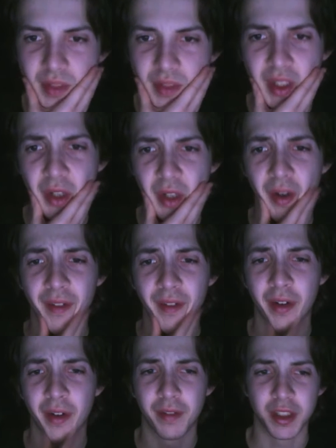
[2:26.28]
No way of
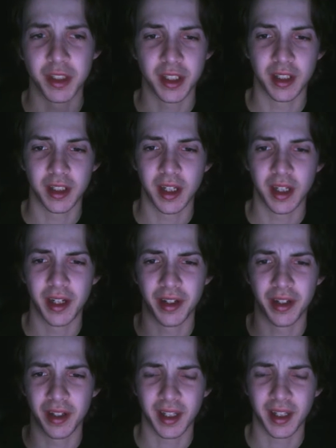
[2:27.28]
knowing for sure, and
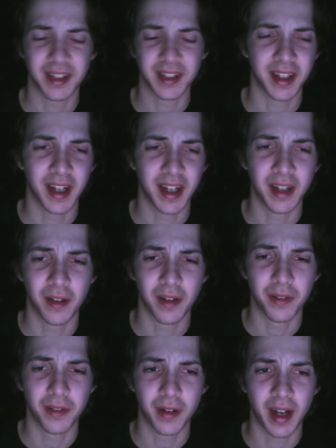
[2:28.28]
like I said, I love
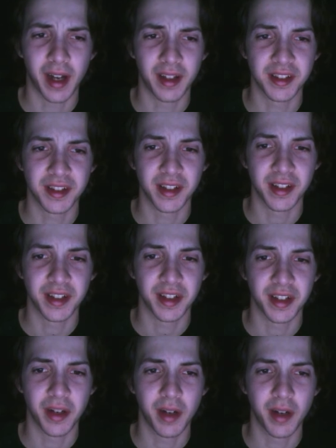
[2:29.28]
the Dracula series
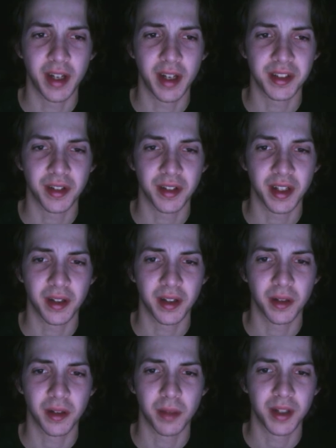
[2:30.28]
anyway. I still
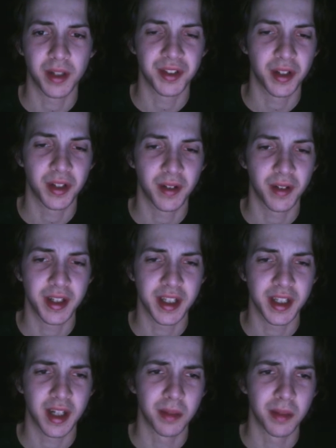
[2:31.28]
think Myers did a great
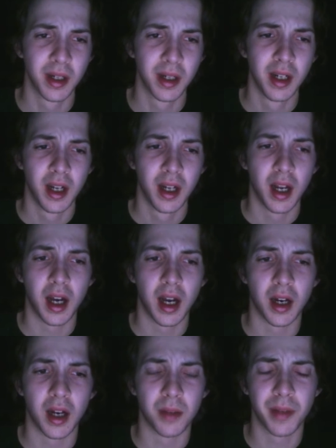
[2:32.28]
job.
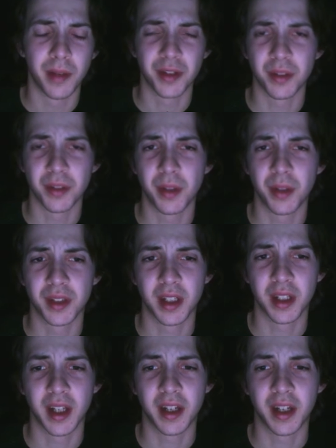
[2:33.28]
Some people didn't
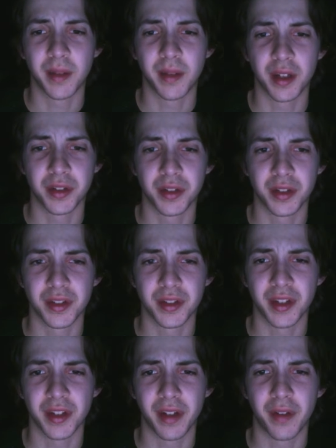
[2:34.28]
like it because it was,
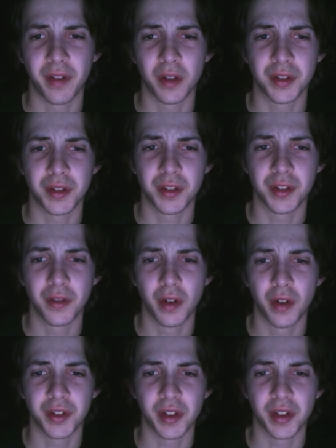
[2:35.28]
I thought it was too
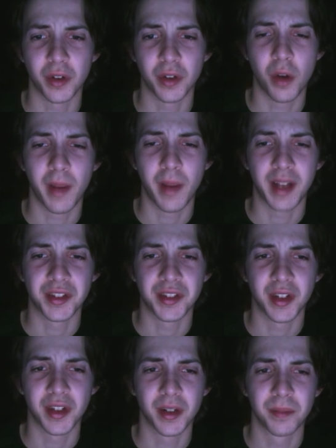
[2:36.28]
focused on the romance,
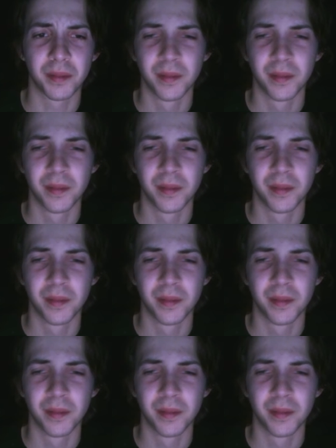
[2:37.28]
or